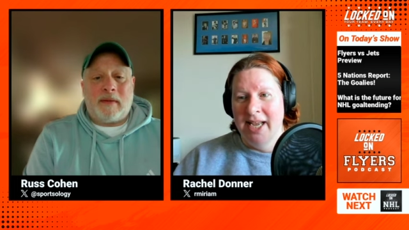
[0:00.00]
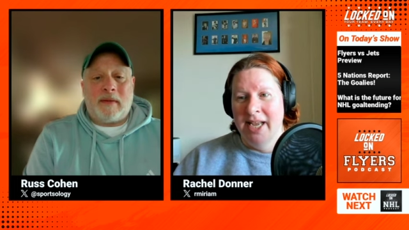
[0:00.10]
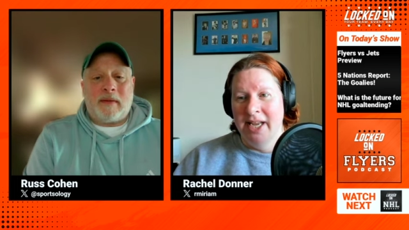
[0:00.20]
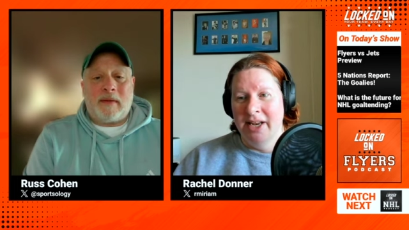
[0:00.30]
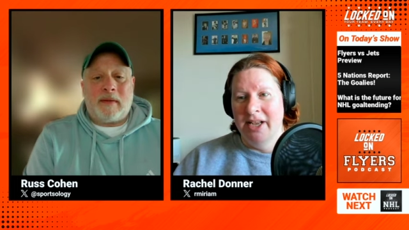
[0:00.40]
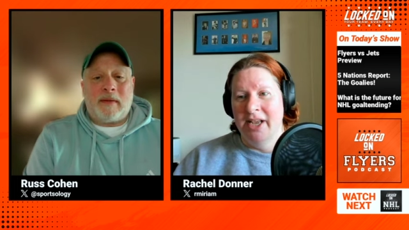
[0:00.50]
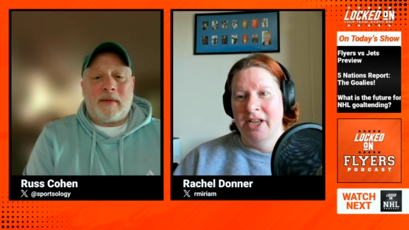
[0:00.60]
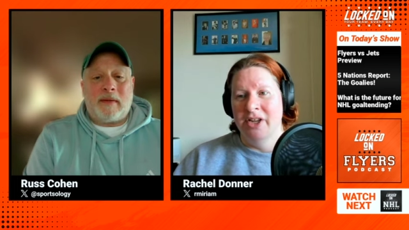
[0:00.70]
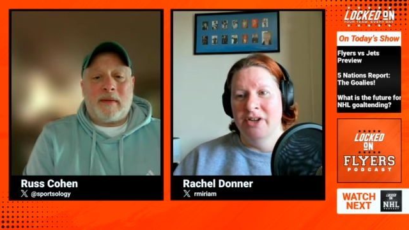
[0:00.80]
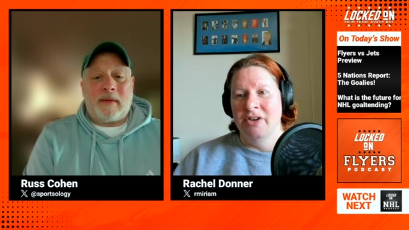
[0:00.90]
Speaker 1: hit
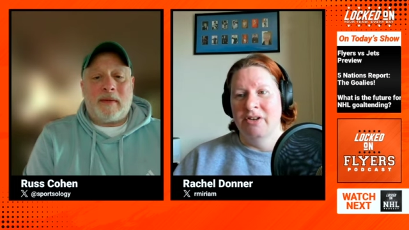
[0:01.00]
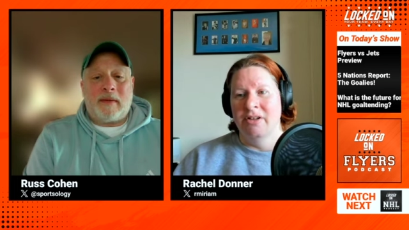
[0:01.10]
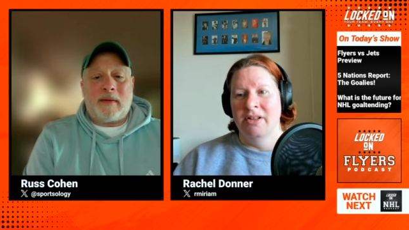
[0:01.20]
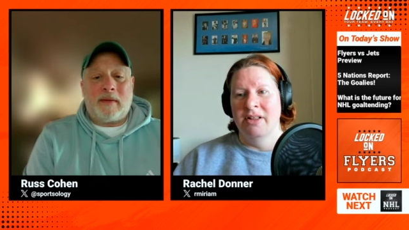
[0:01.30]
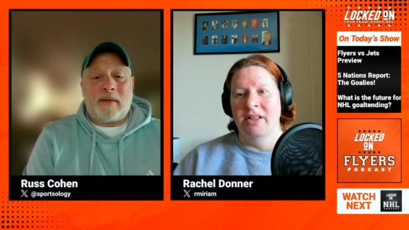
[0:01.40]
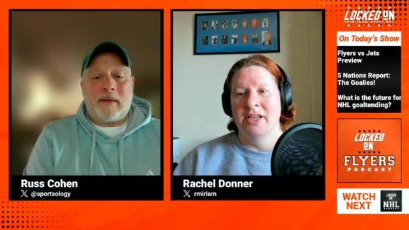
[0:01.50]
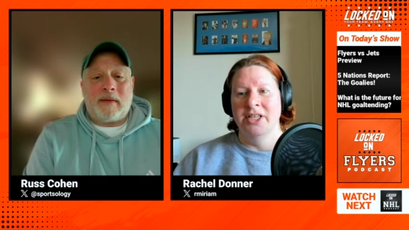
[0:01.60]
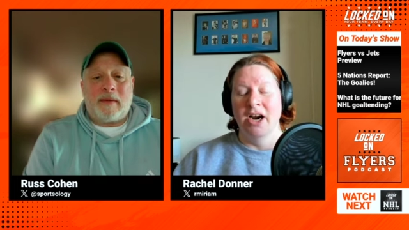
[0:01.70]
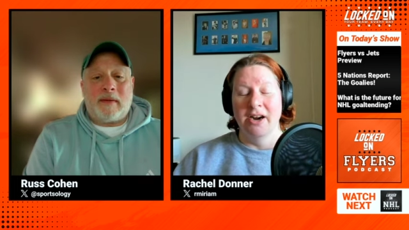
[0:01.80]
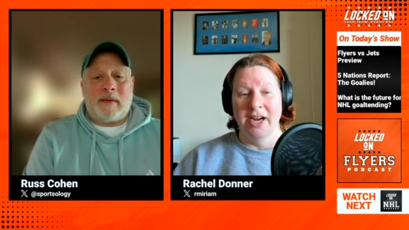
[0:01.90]
uh, Noel
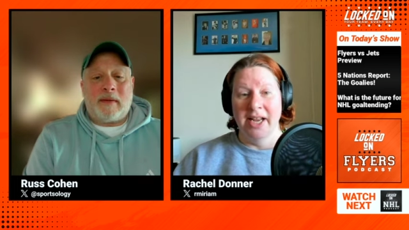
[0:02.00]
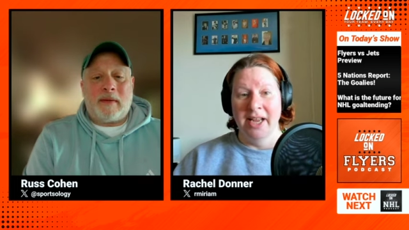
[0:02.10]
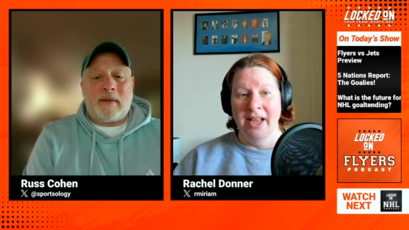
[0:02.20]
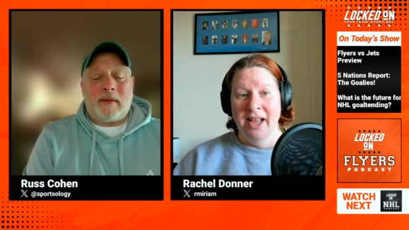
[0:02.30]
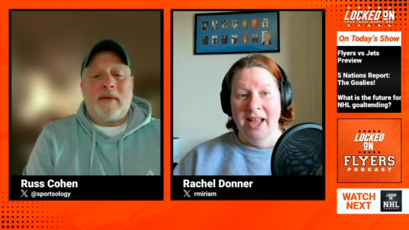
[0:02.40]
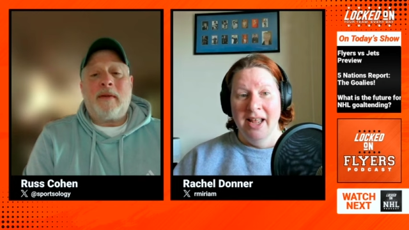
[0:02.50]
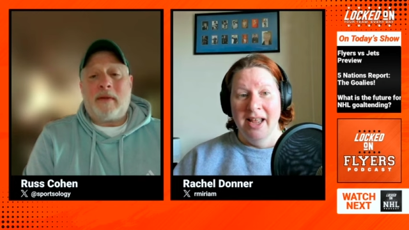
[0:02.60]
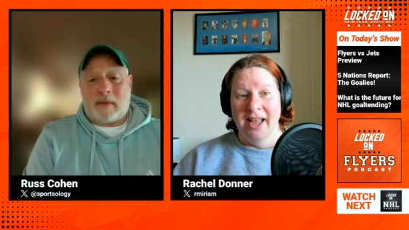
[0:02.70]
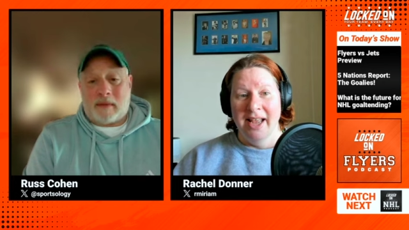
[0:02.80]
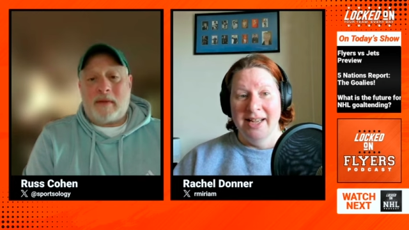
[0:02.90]
Acciari
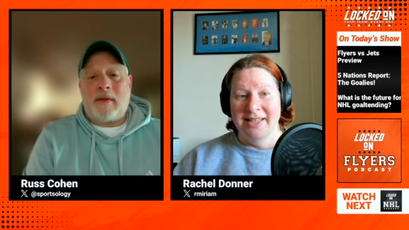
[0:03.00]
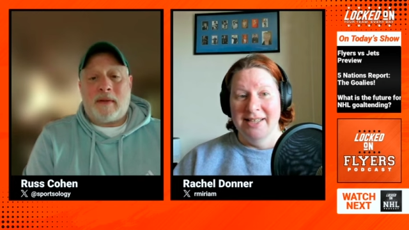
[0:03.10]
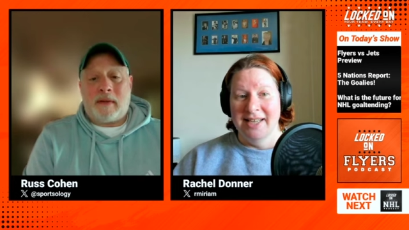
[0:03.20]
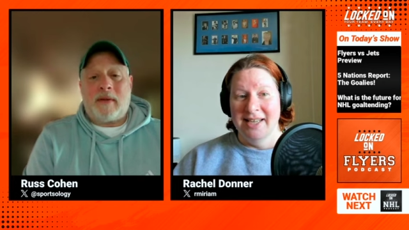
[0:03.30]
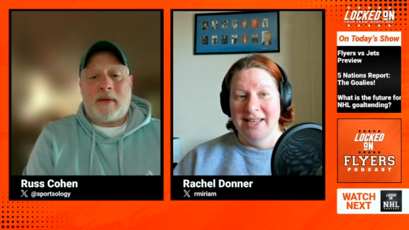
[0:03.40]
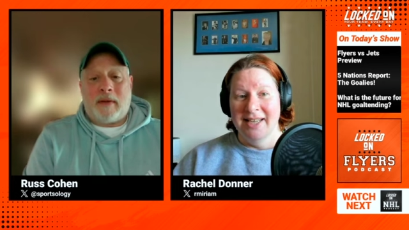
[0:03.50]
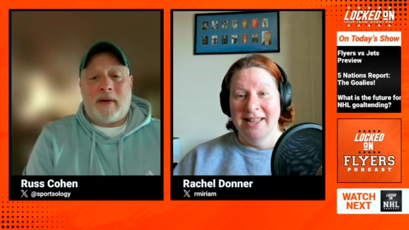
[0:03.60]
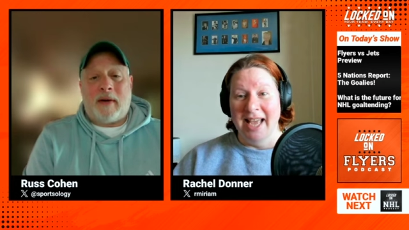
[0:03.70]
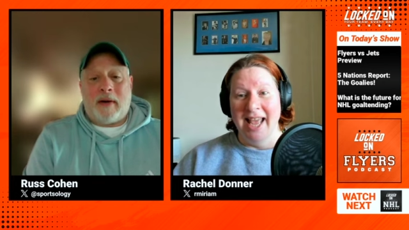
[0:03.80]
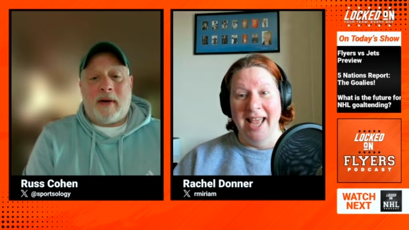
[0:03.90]
and uh,
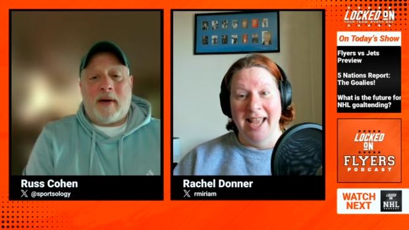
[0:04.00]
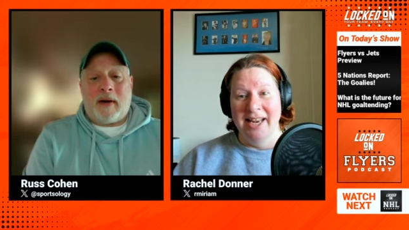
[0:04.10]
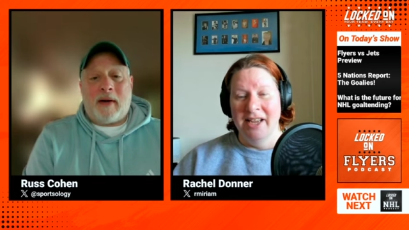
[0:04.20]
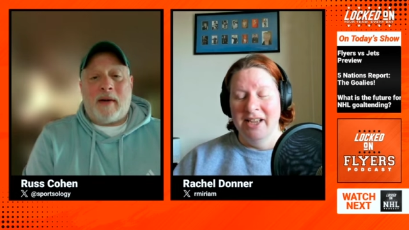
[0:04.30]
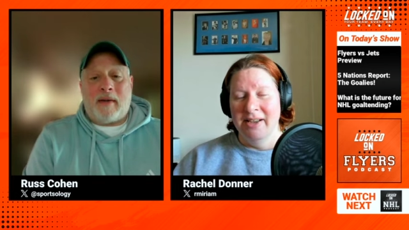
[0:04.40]
in the head.